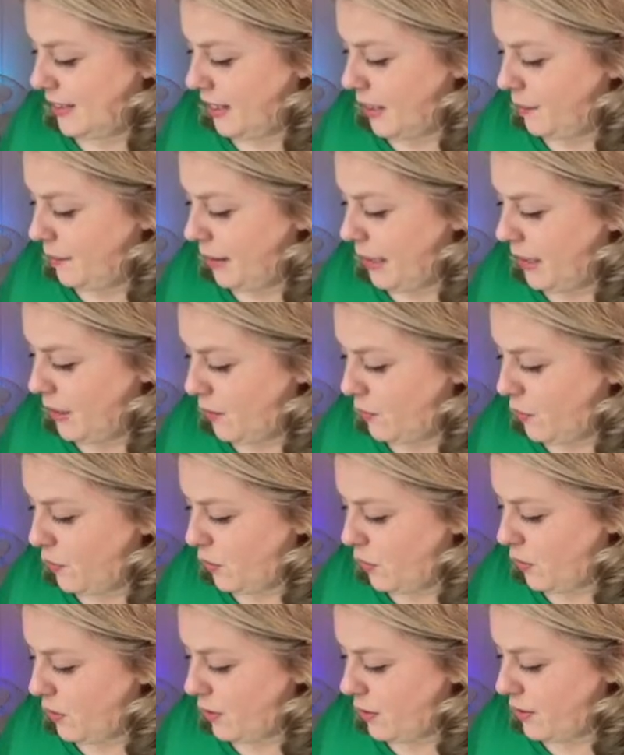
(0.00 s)
I mean, I've
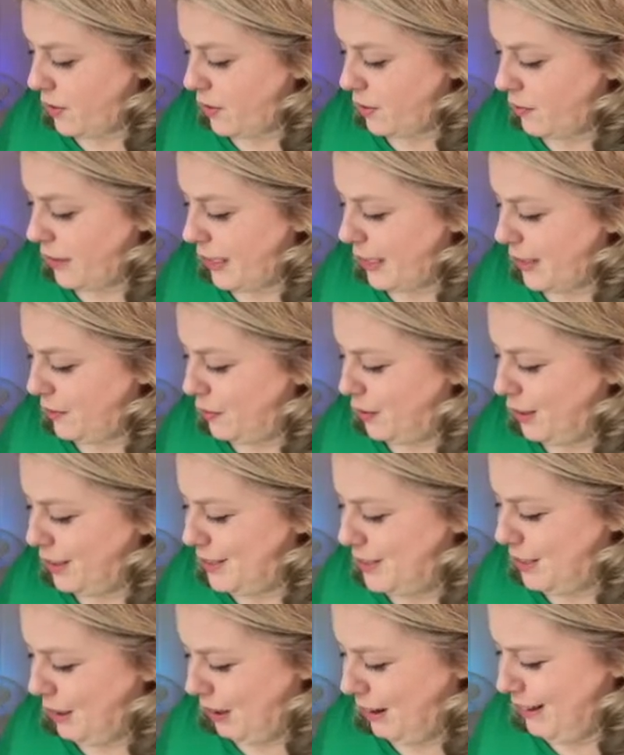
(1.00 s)
got 3
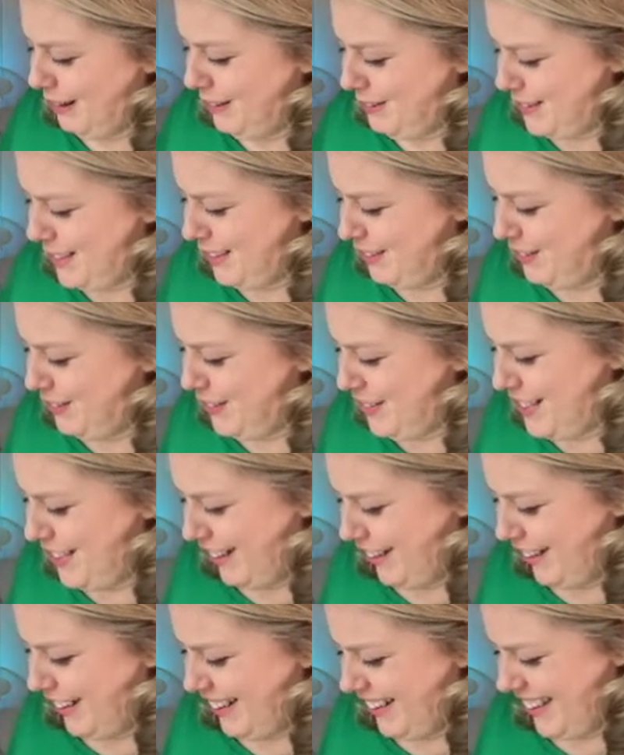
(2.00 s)
different types of
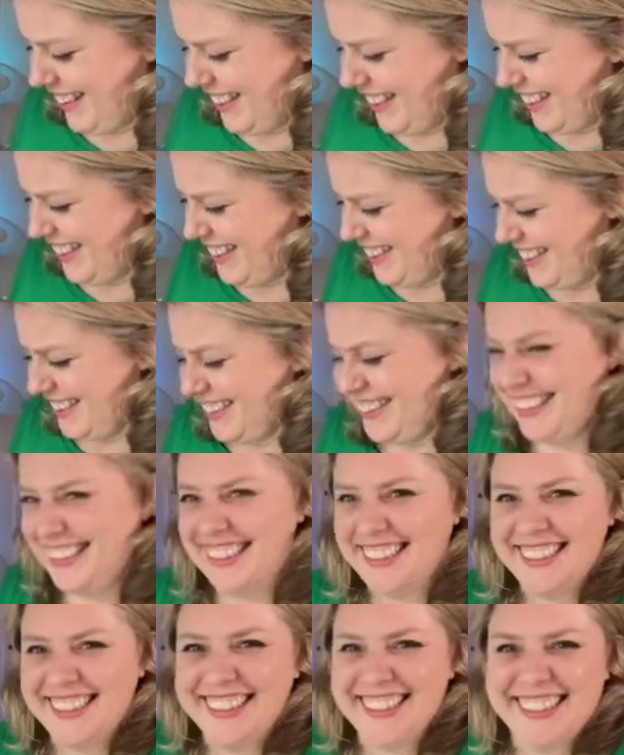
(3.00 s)
chai.
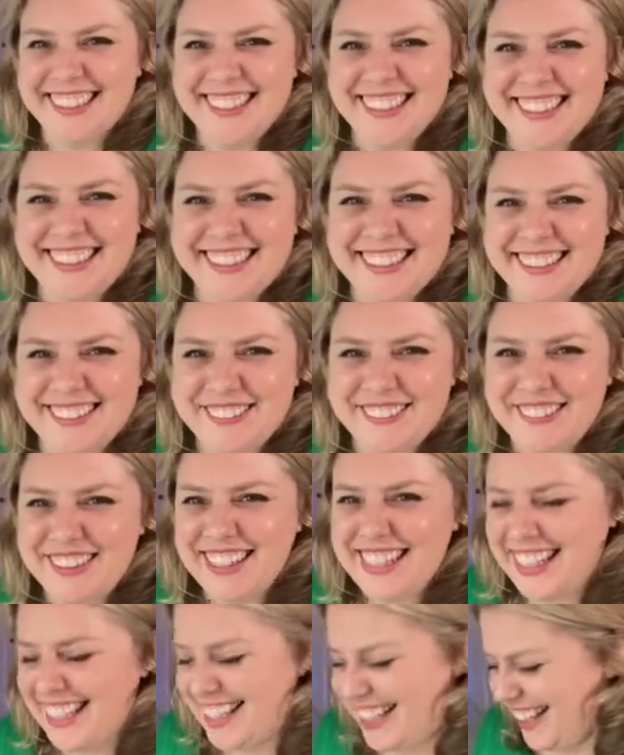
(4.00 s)
It's
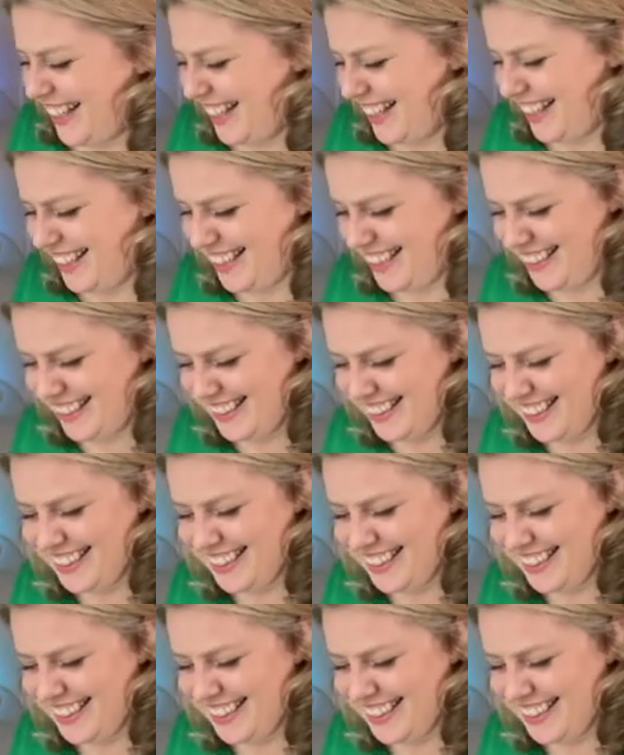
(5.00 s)
really keen.